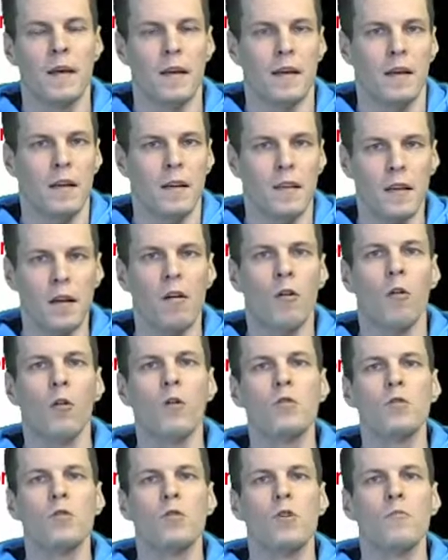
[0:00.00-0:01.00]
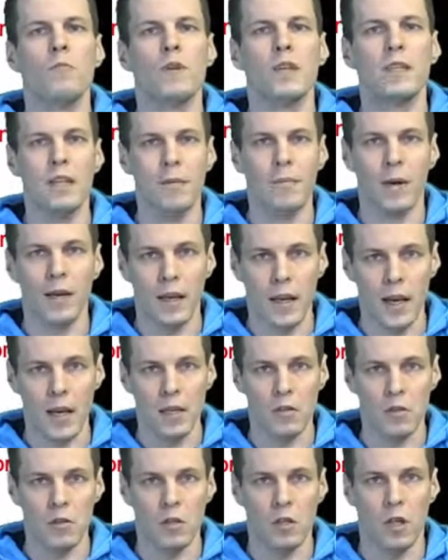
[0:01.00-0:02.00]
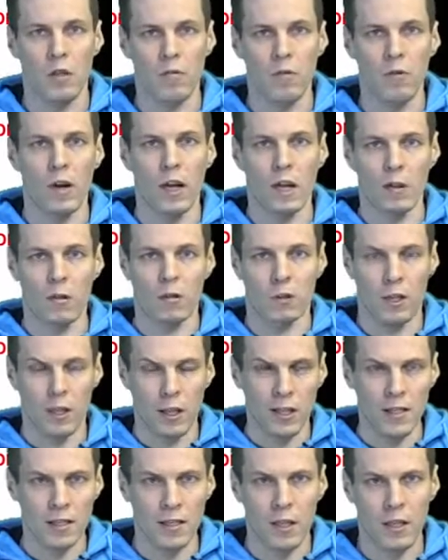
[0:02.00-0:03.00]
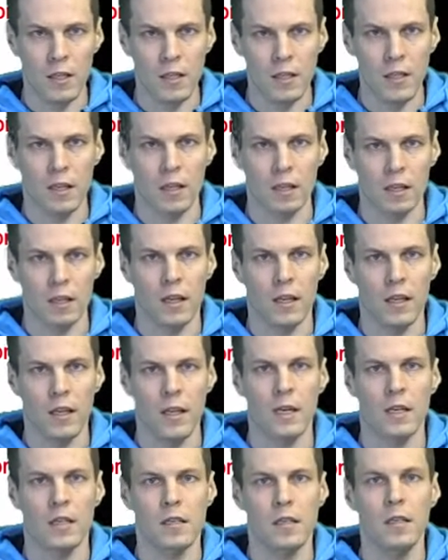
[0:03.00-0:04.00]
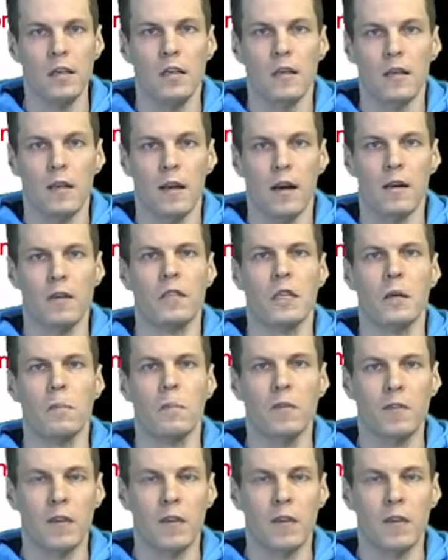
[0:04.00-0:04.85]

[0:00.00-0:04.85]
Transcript: There are also misapplications that relate to statistical techniques, and some of the